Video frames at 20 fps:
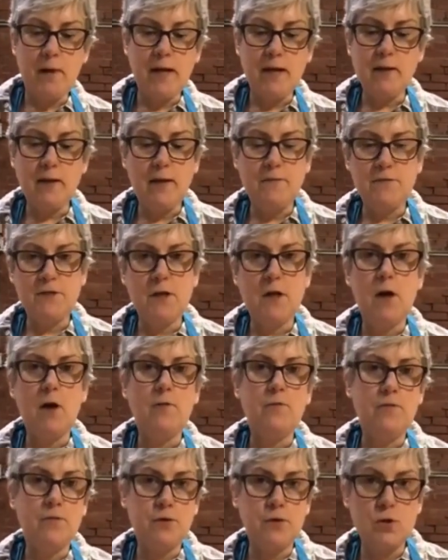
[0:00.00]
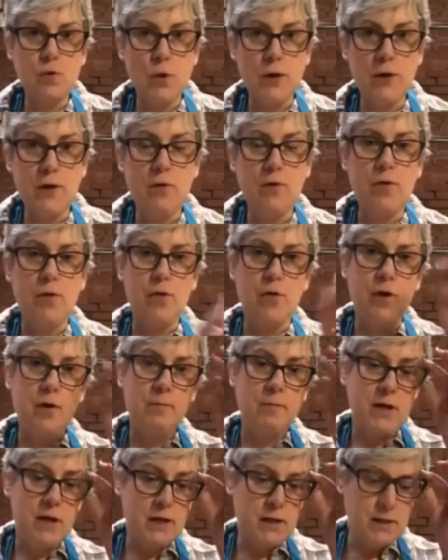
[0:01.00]
So I might have left it on for 20
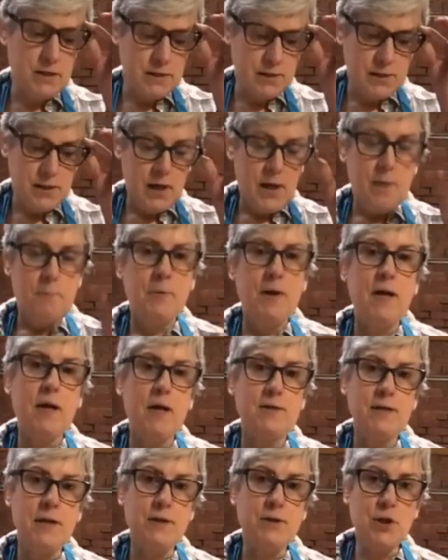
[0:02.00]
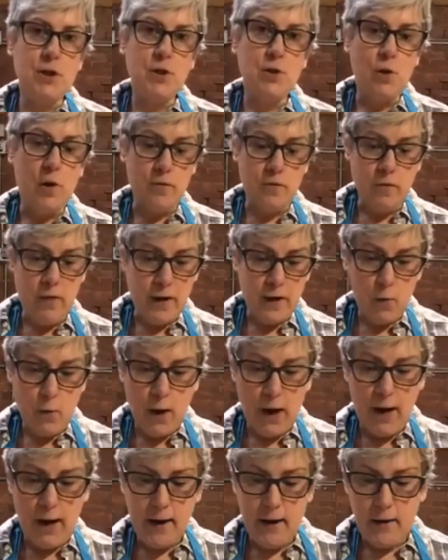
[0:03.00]
or 30 minutes. Because I took it
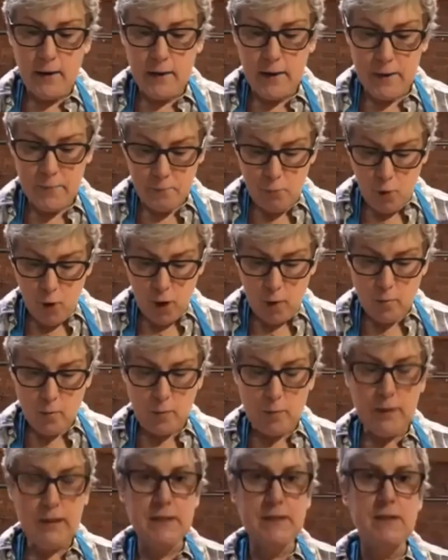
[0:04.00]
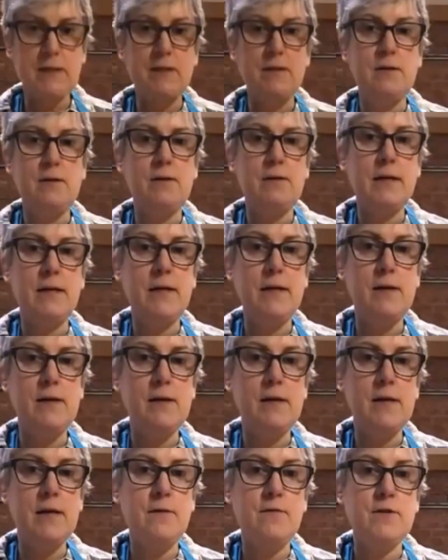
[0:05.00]
off right away, it probably didn't
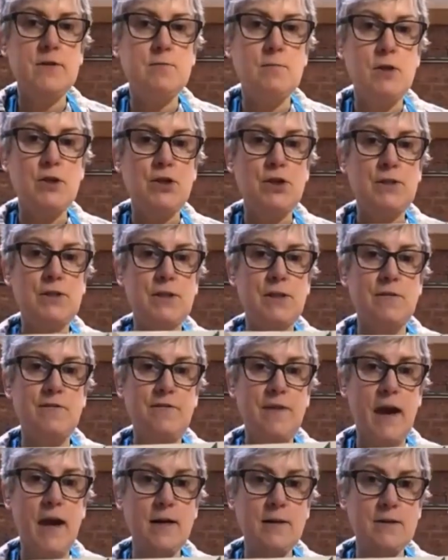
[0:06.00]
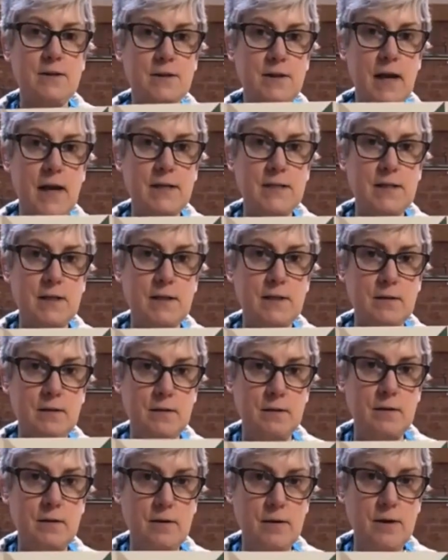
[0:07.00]
give as much as an effect
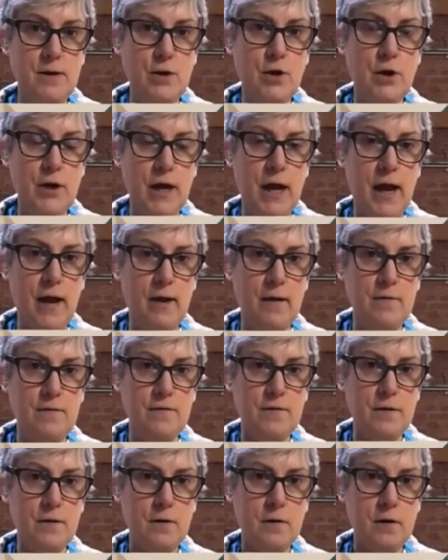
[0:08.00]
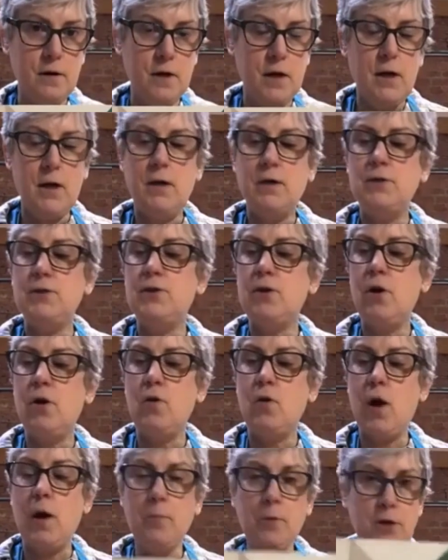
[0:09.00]
as it could have.
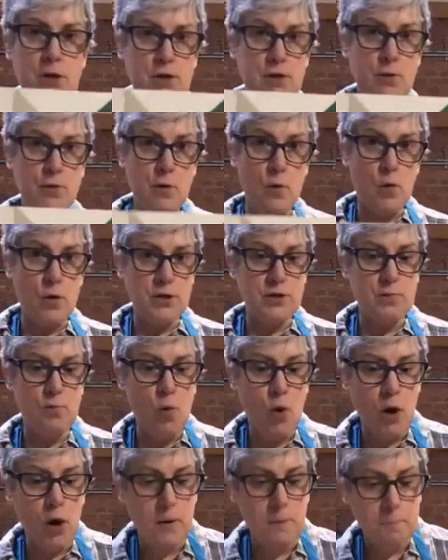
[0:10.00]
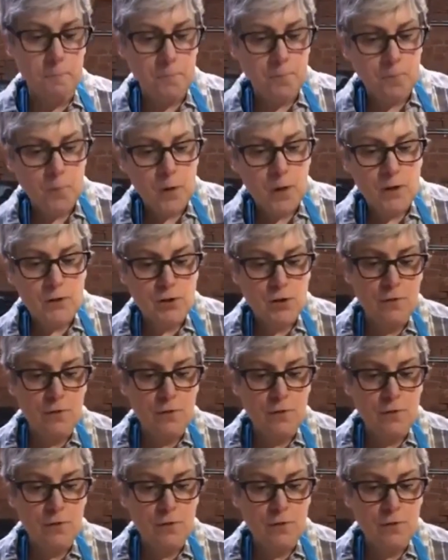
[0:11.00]
So I'm gonna do it once more.